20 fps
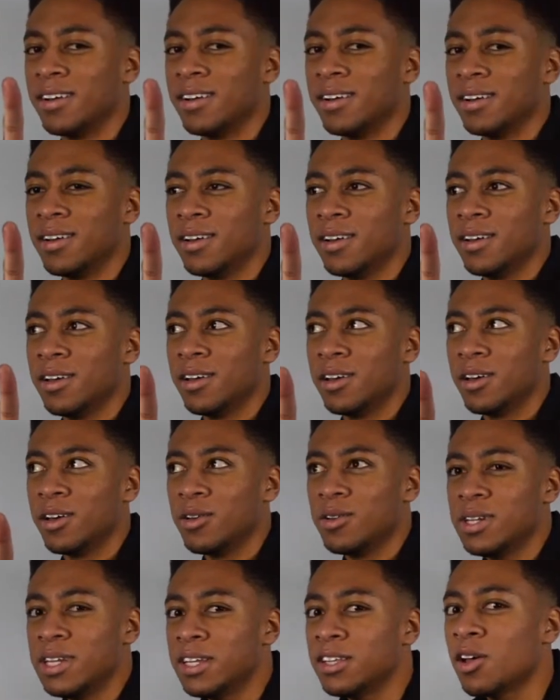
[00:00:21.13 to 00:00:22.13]

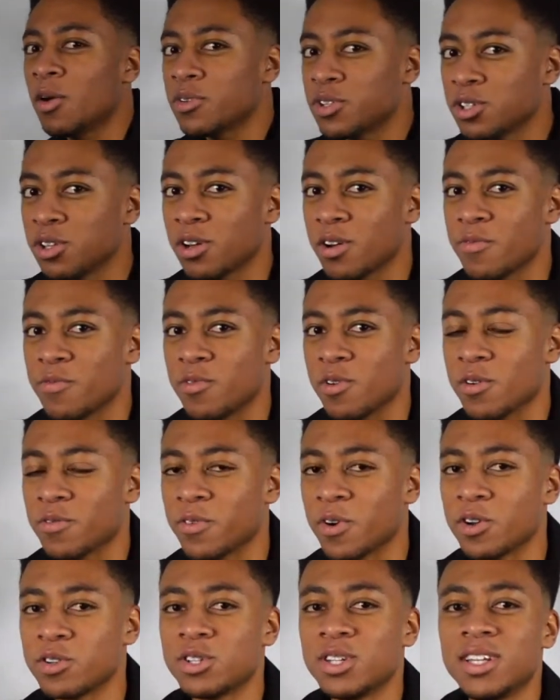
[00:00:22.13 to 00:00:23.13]
You need to know what you're looking for first.